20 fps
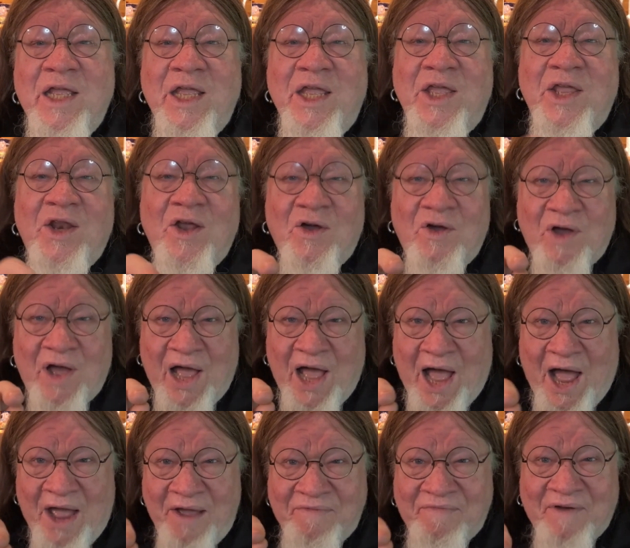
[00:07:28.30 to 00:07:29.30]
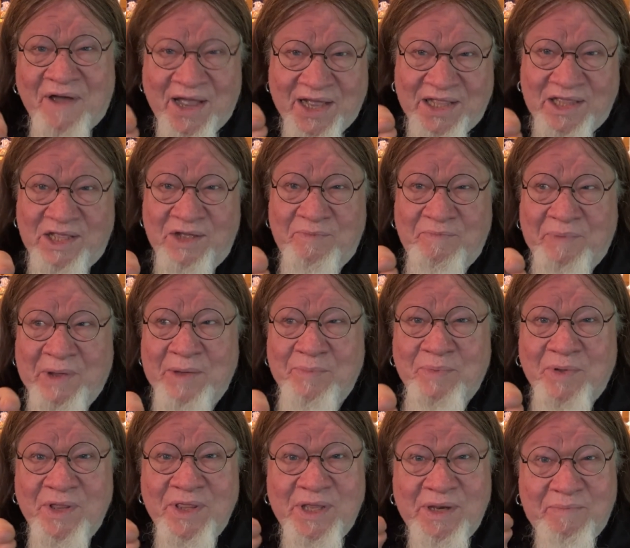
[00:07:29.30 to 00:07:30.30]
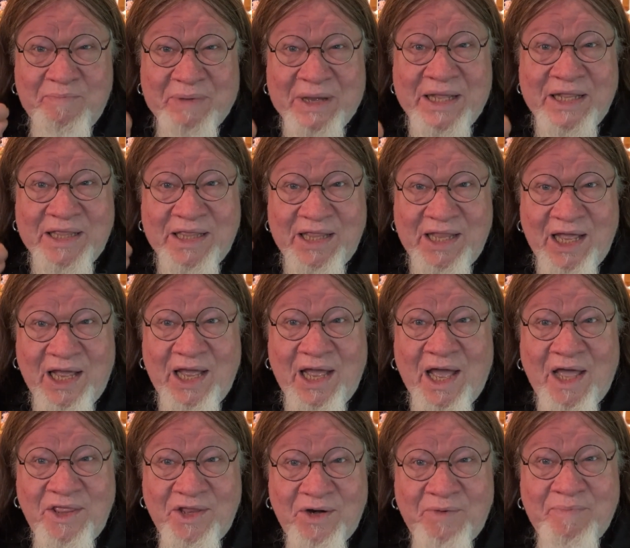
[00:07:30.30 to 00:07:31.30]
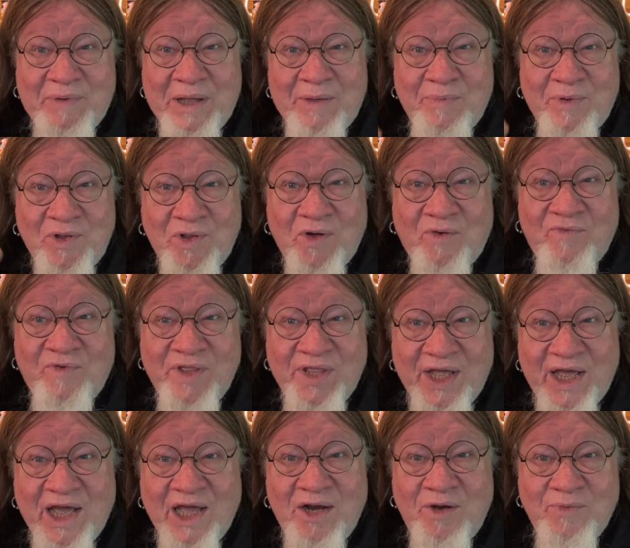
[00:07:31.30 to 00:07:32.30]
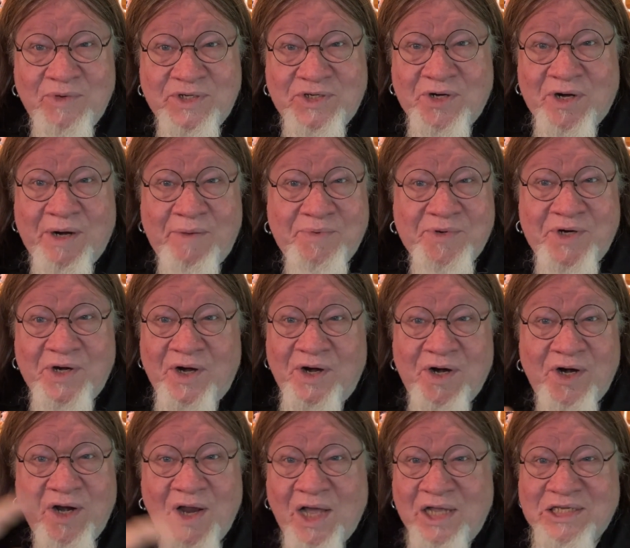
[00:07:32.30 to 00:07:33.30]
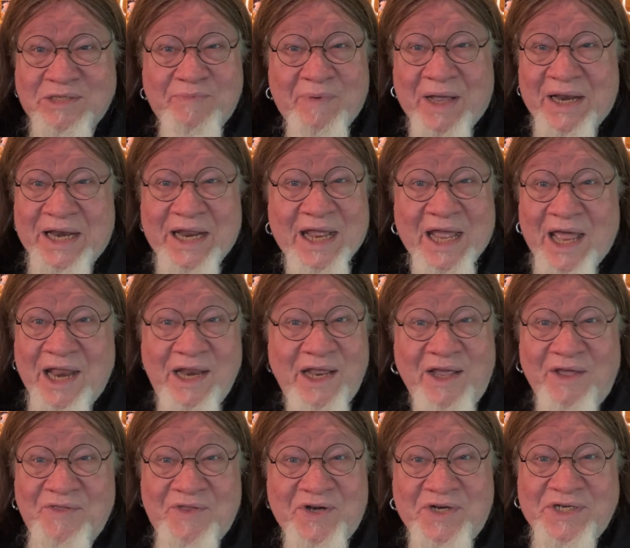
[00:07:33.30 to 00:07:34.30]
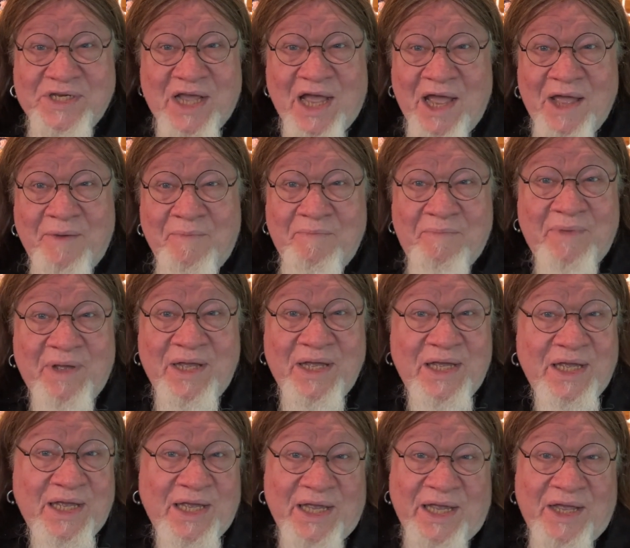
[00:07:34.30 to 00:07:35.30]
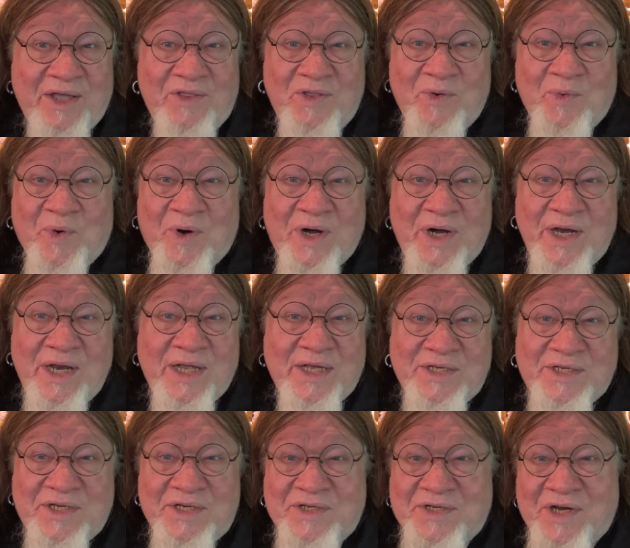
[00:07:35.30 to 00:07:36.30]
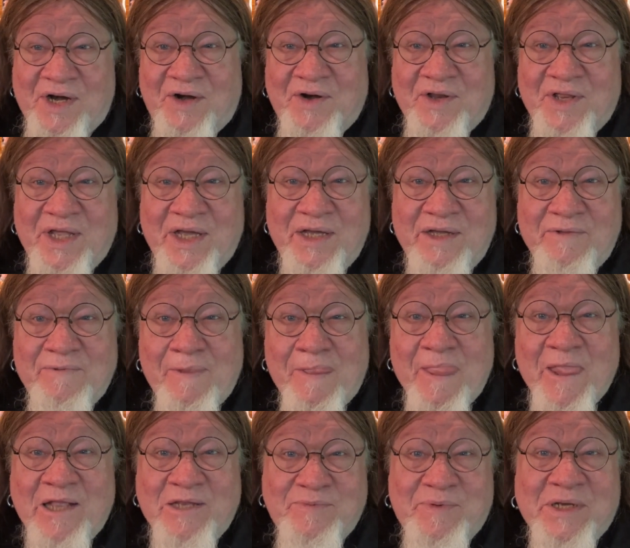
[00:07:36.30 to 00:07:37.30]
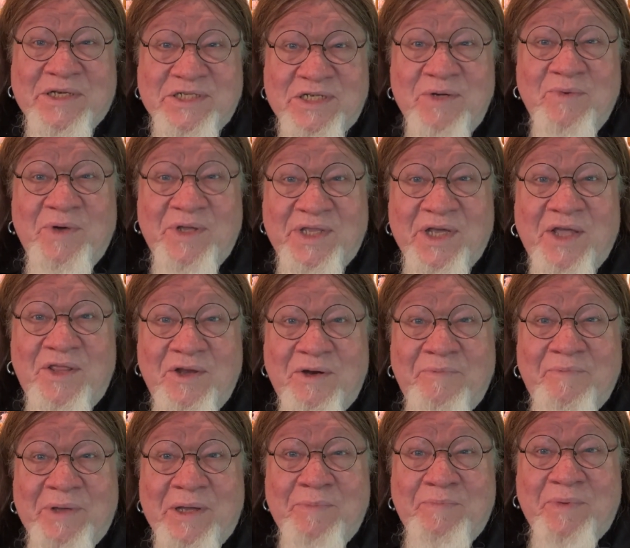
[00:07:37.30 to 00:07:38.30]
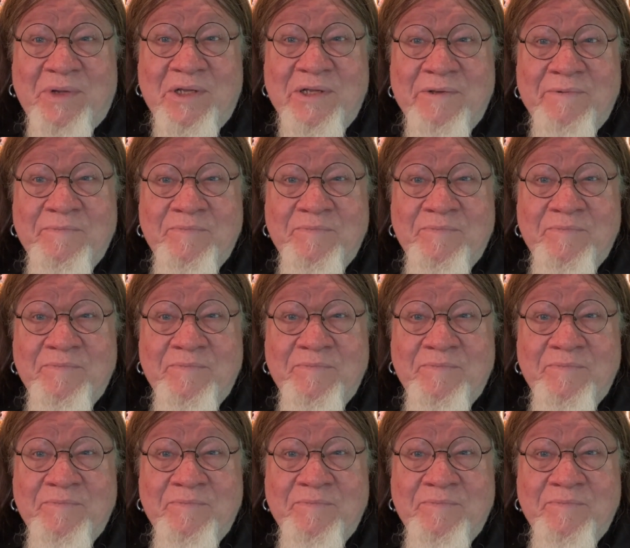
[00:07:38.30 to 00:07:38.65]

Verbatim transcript: You know, I find that people that beat other people over the head with scripture are not spending any other time in the word necessarily, especially with other people.